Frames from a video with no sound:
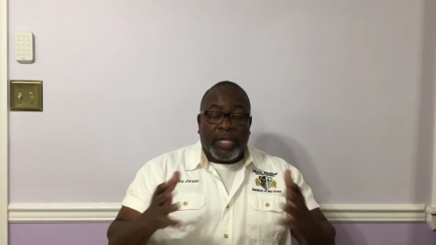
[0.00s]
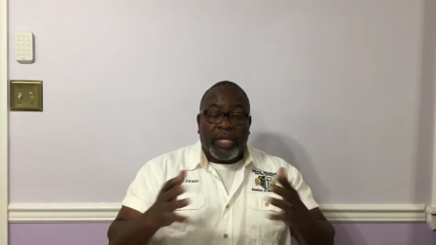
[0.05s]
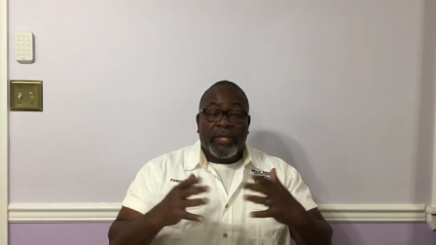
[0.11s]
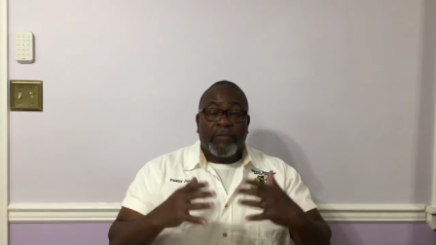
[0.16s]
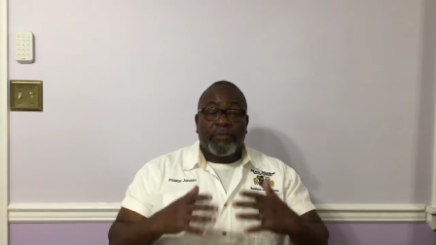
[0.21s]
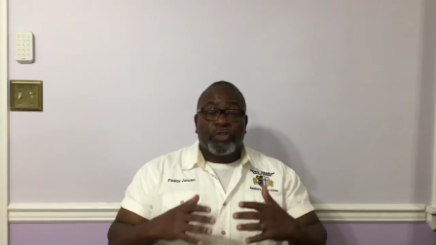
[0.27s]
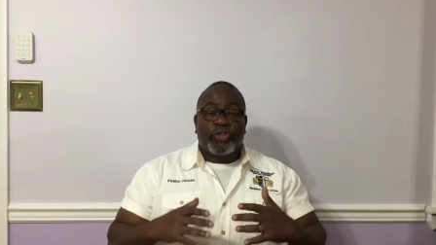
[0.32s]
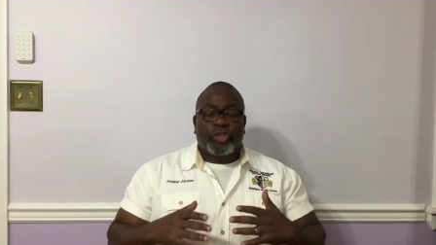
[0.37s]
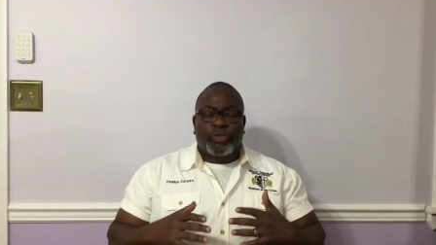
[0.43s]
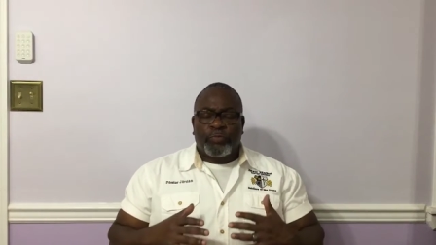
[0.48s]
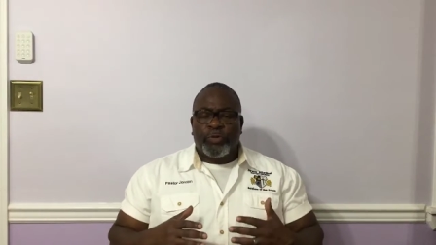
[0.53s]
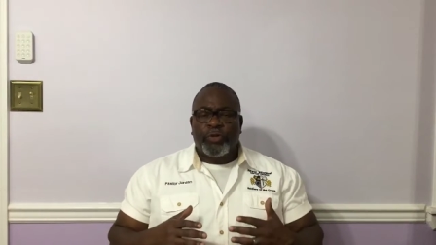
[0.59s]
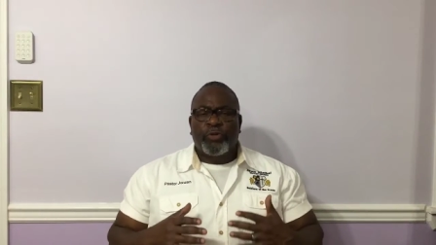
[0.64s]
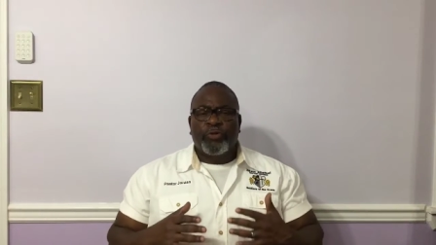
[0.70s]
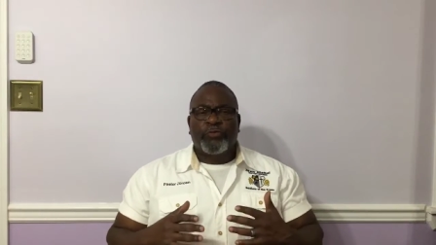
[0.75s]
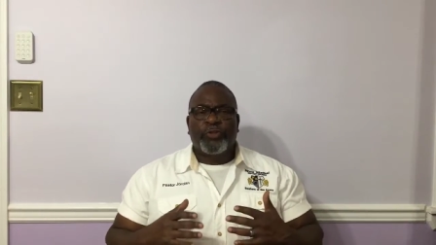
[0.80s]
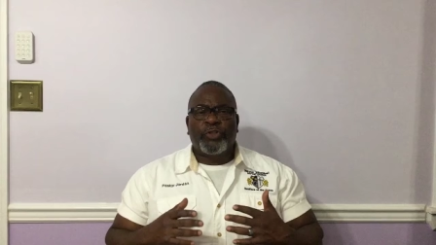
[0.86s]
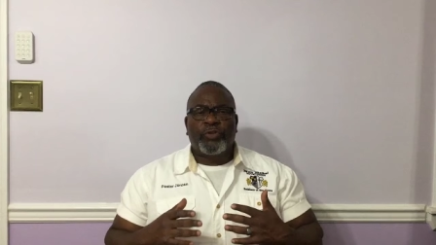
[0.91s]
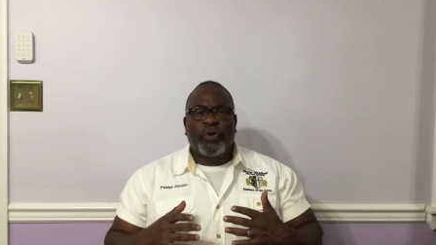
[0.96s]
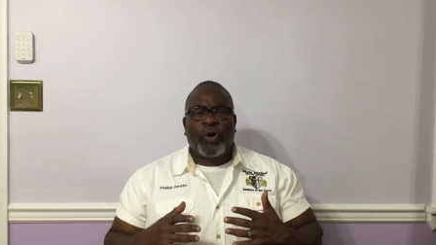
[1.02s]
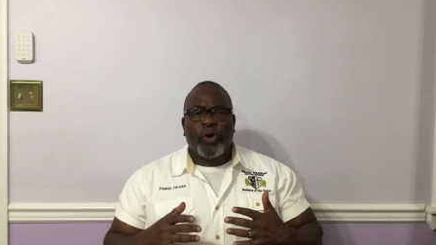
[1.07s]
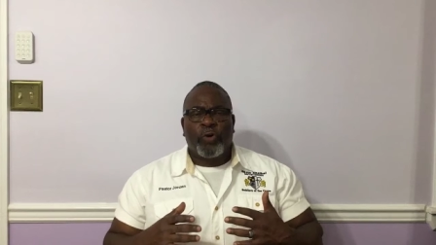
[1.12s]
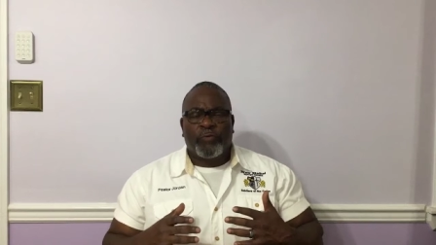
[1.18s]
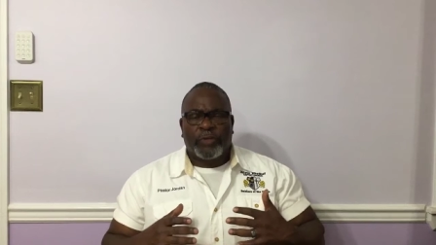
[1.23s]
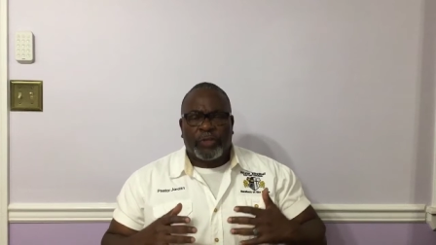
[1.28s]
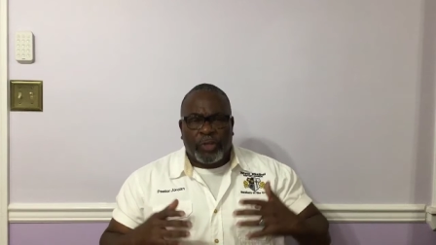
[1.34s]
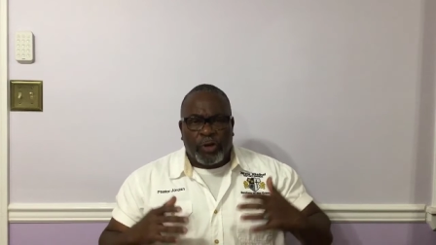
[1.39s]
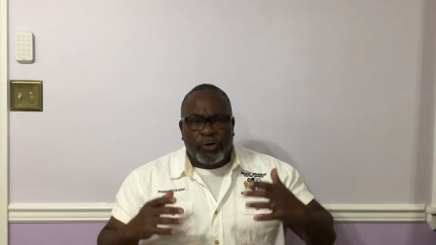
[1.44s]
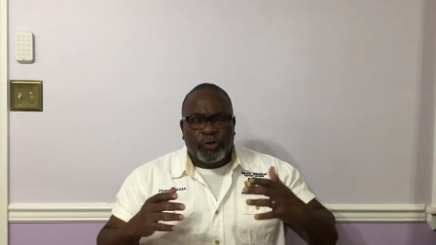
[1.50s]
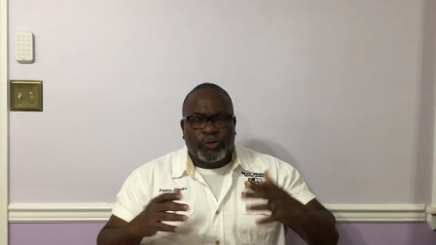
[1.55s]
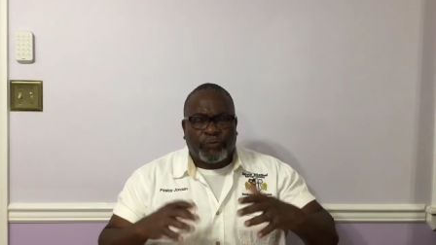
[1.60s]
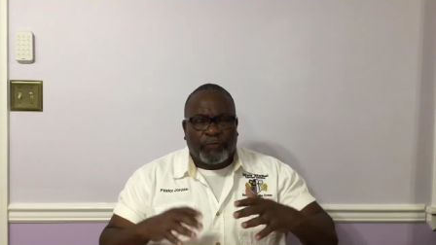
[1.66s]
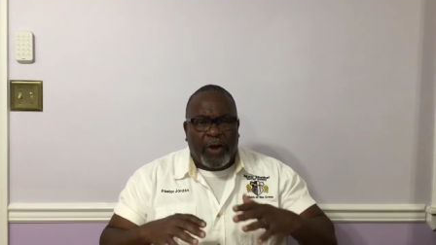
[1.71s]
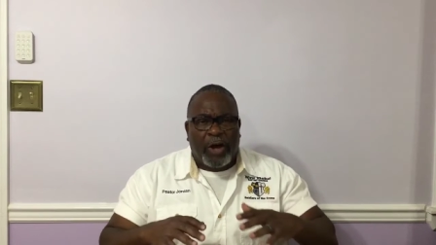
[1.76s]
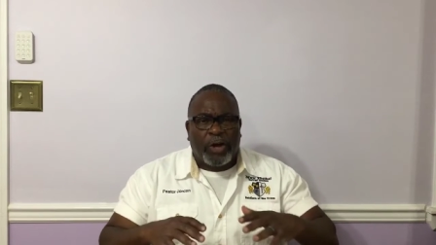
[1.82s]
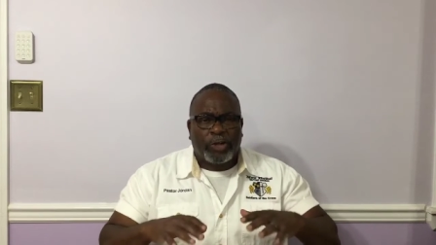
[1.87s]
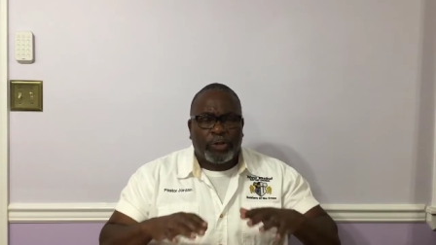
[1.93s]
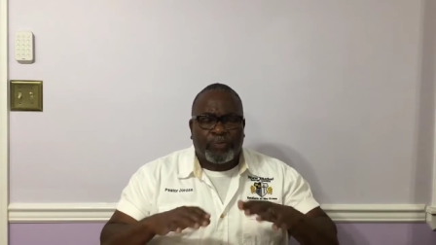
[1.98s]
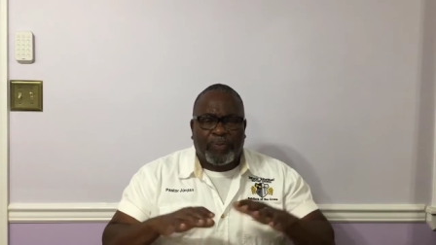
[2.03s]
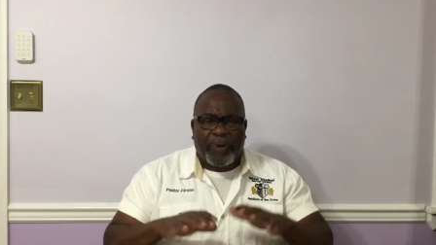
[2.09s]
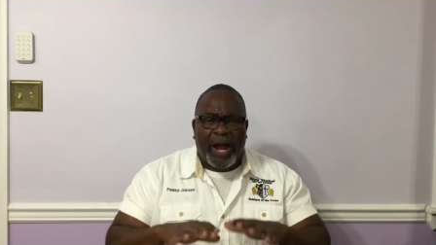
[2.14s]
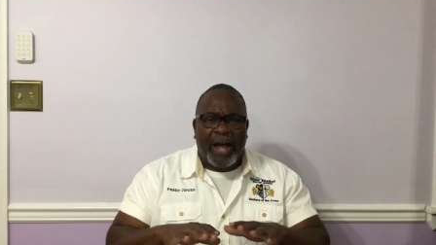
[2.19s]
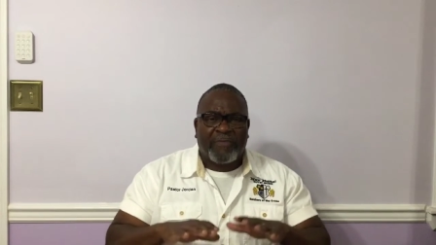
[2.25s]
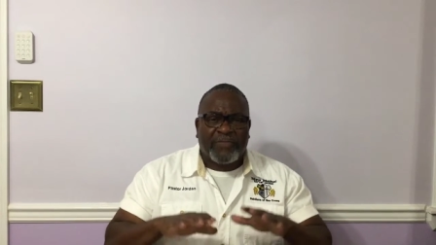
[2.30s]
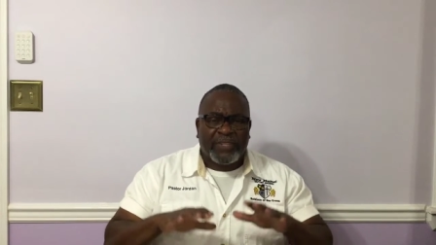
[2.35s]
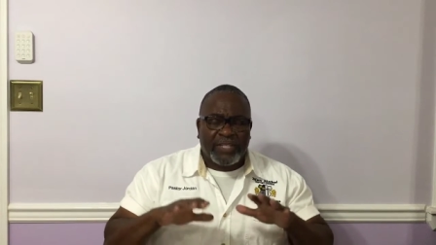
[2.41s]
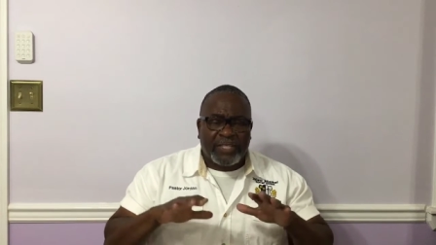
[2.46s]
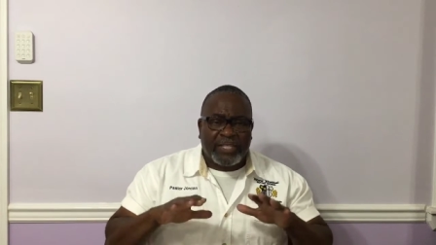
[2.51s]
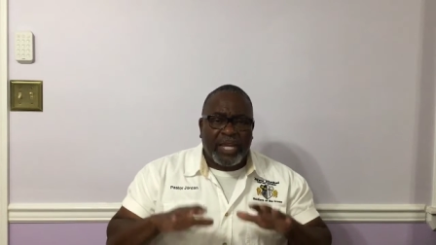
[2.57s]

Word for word: even smooth you over. Those false prophets,